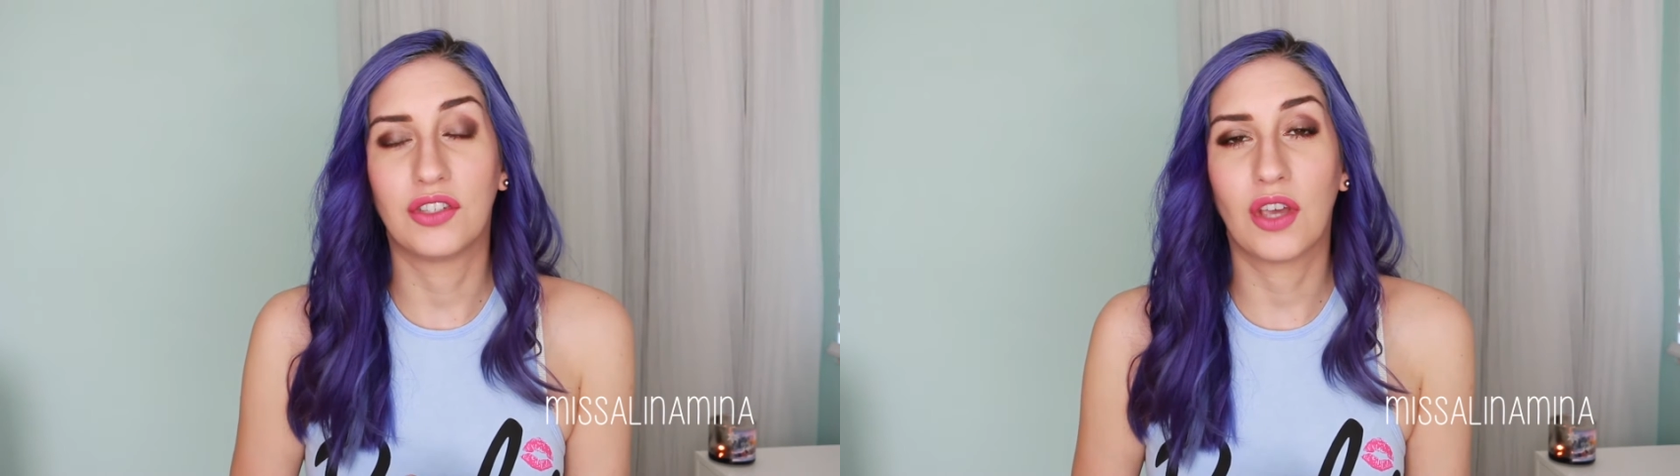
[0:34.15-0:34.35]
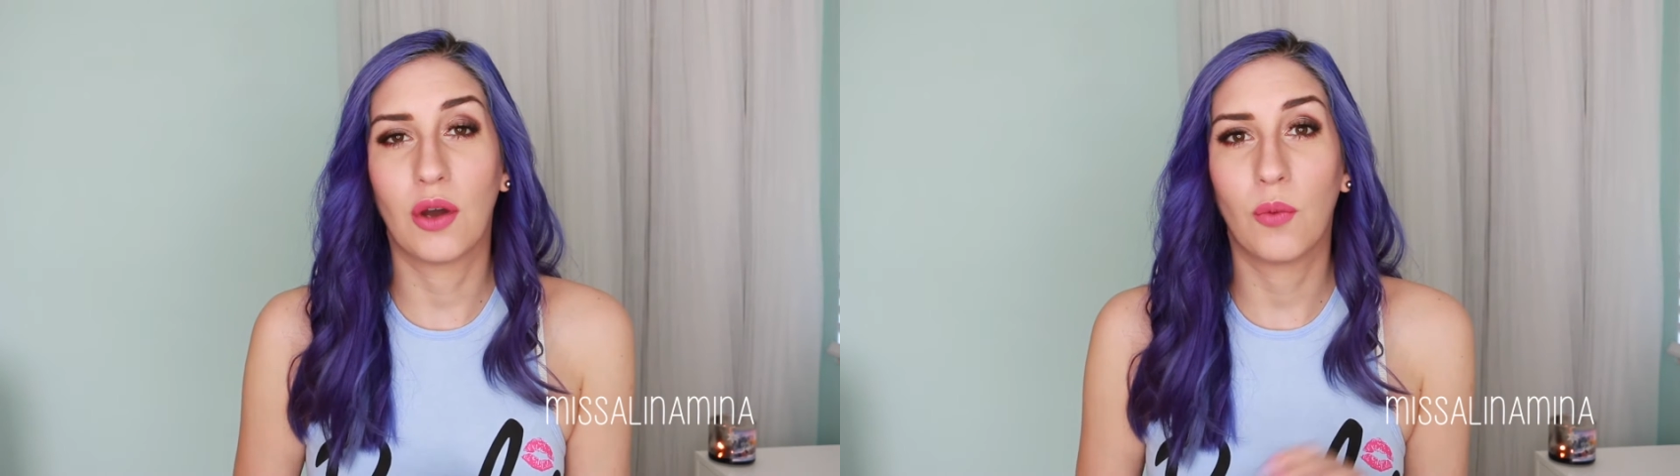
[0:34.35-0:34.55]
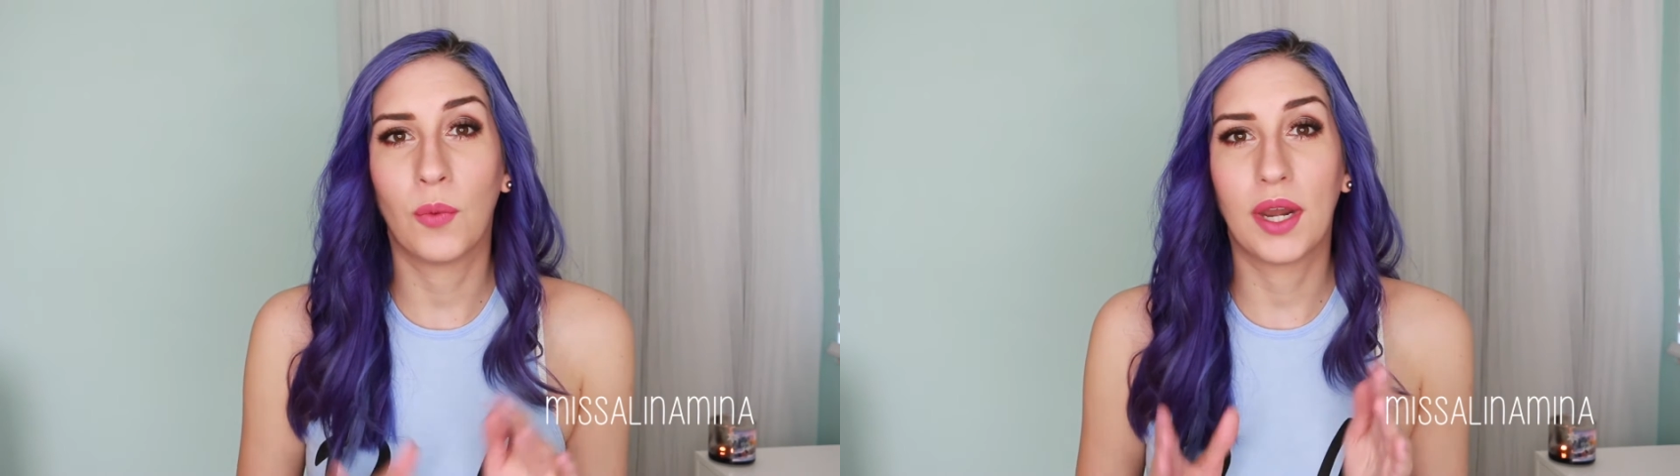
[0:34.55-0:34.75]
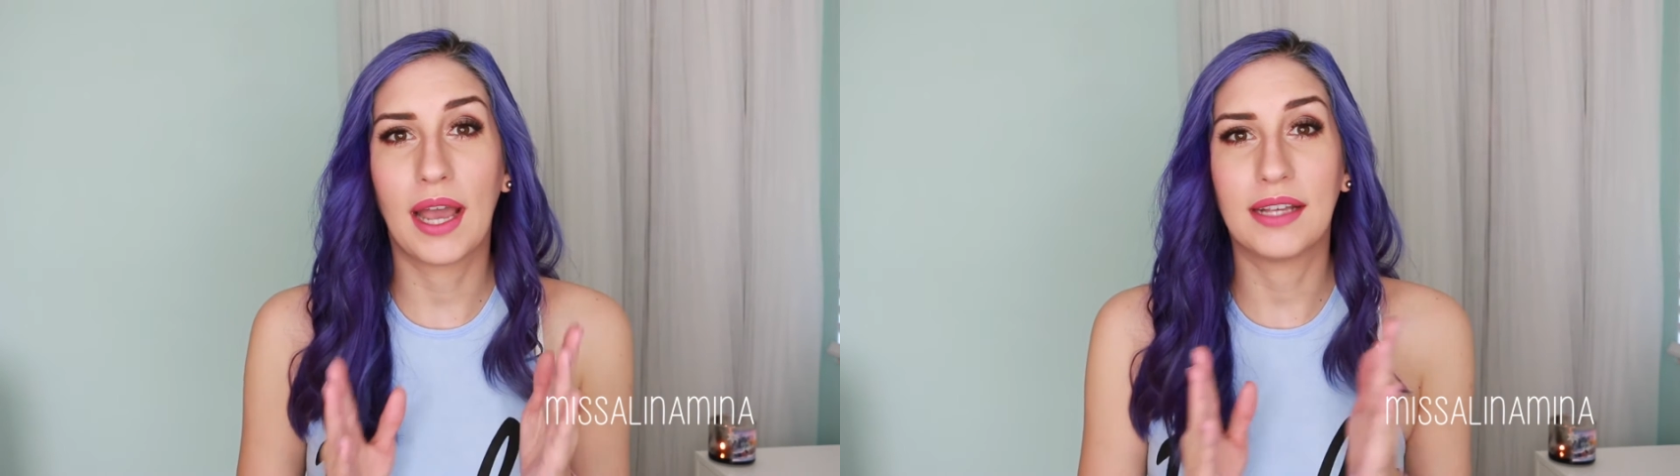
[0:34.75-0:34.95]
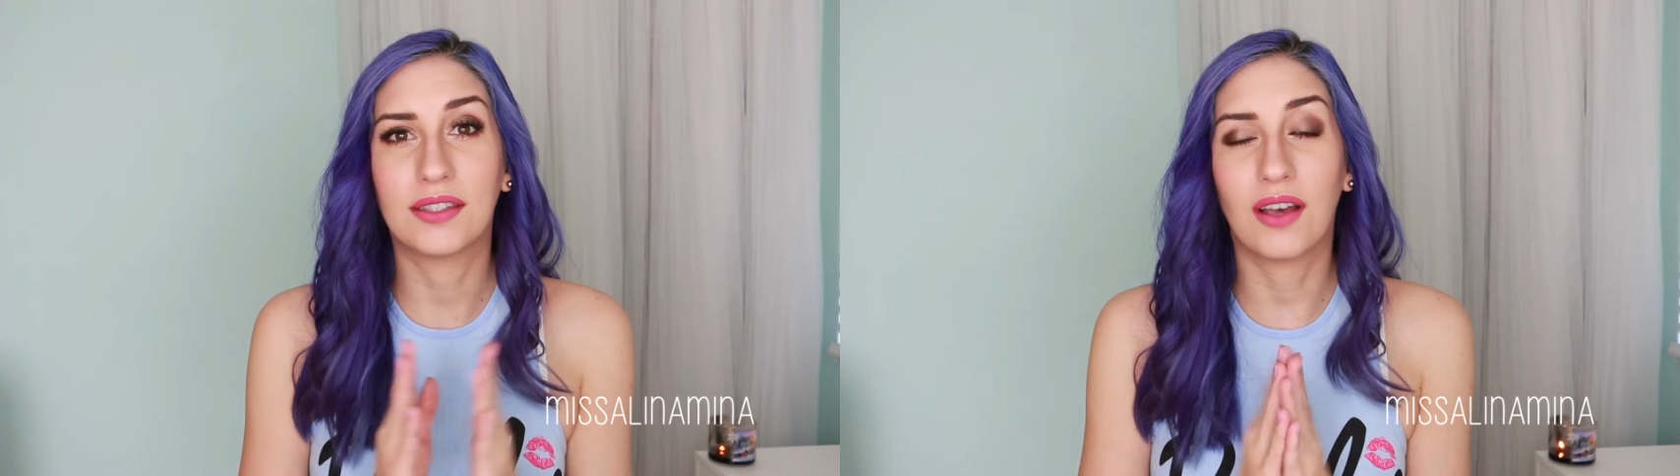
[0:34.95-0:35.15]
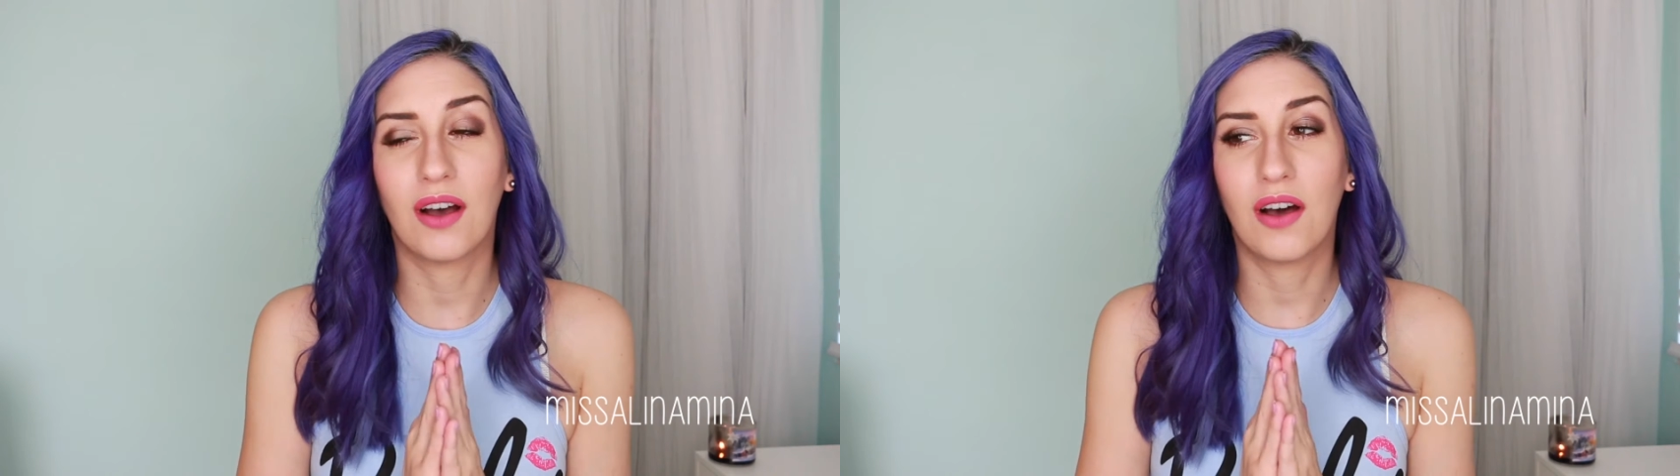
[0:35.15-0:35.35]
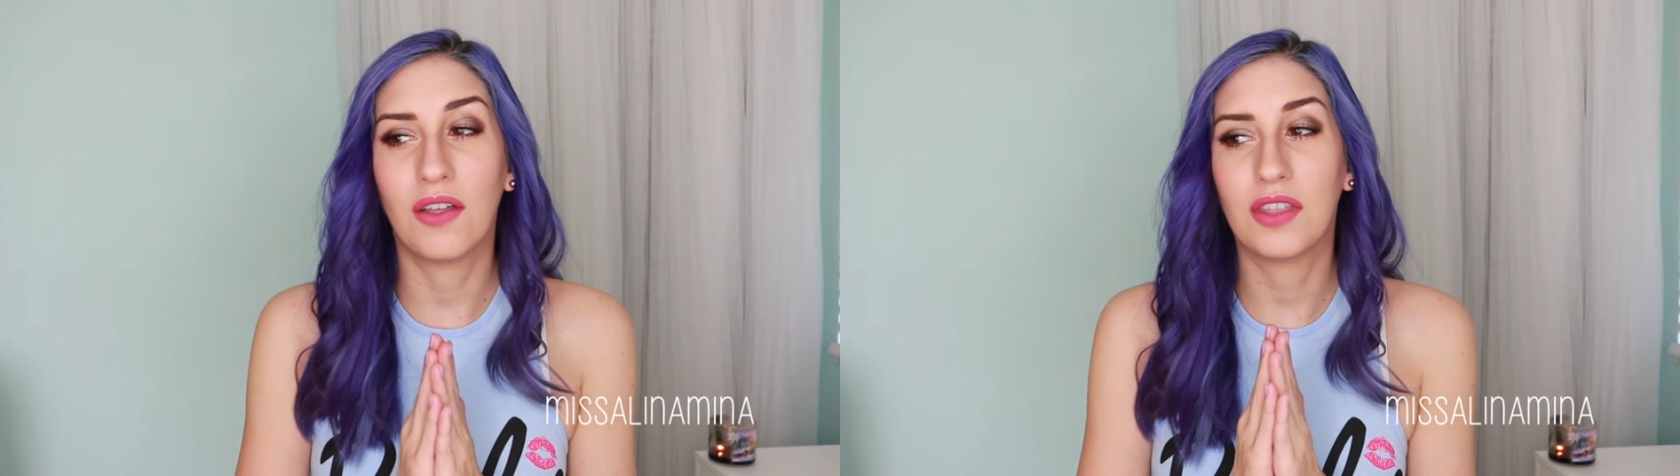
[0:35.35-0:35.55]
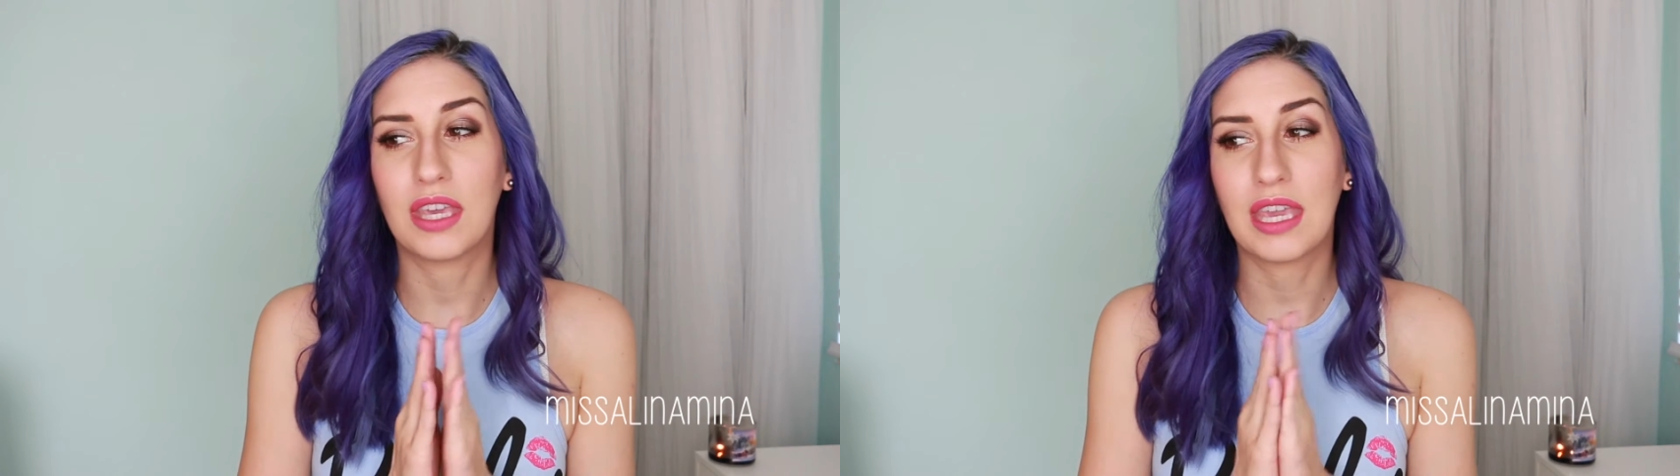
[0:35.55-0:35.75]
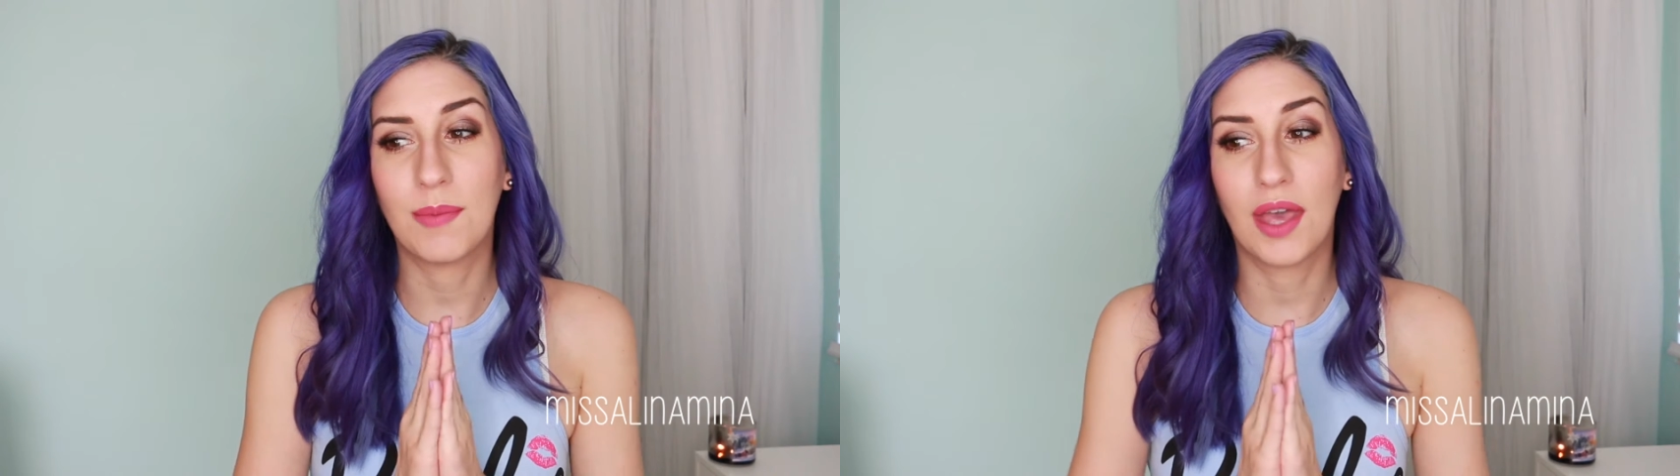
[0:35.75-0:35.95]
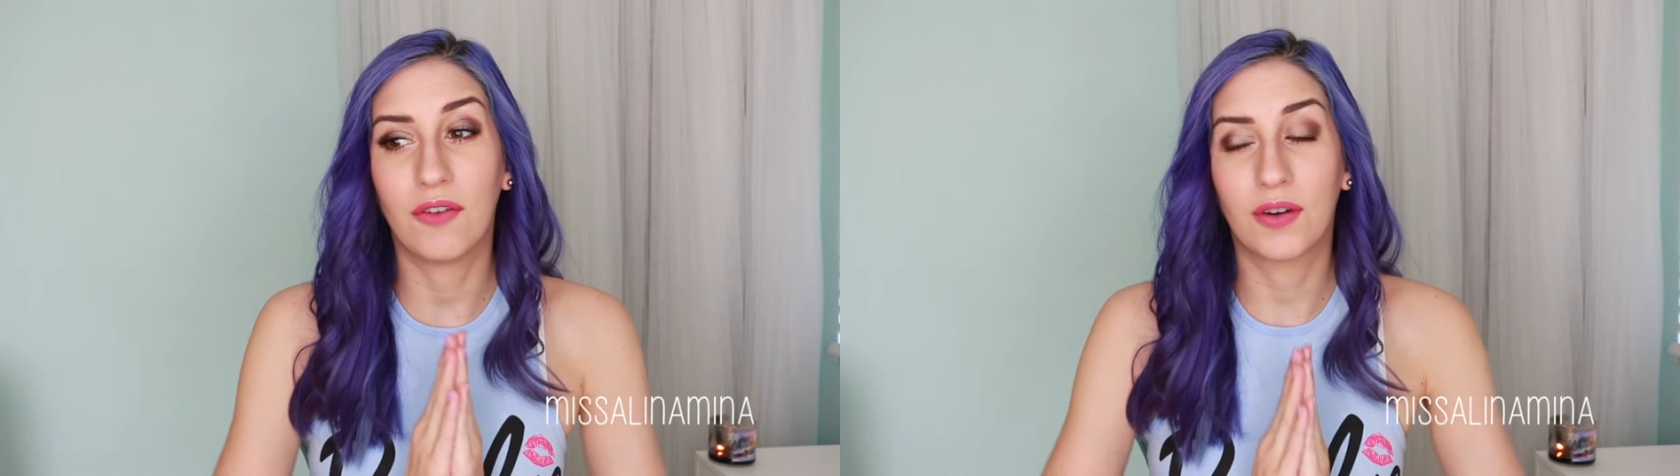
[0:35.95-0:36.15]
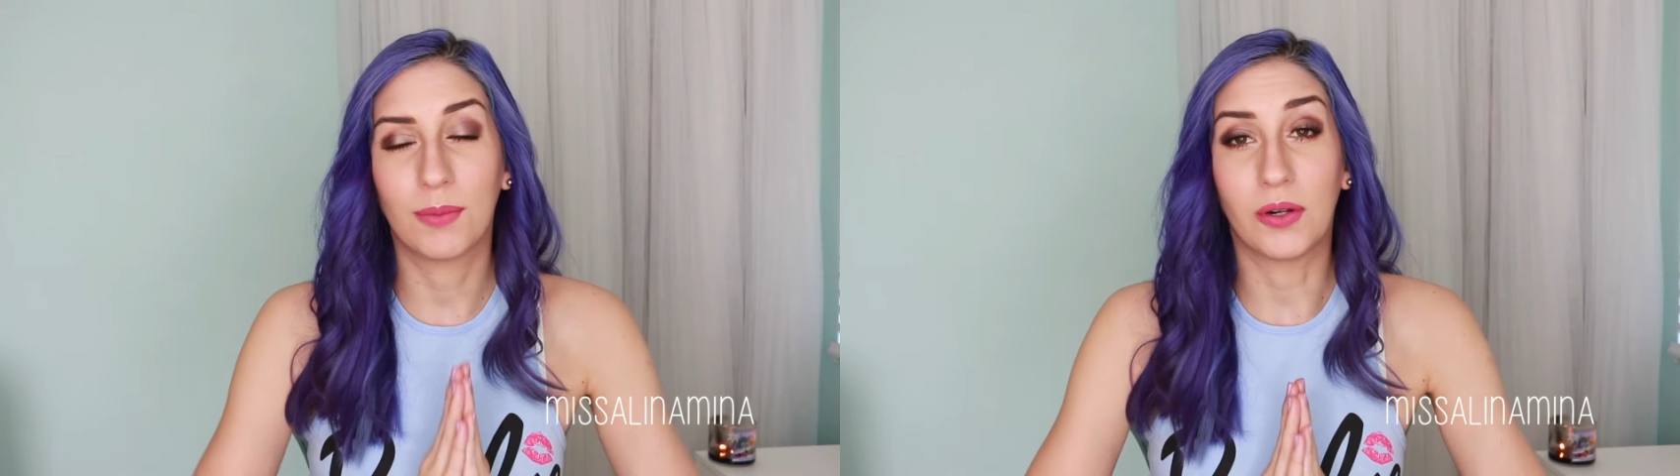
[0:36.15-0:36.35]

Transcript: So when I saw the email from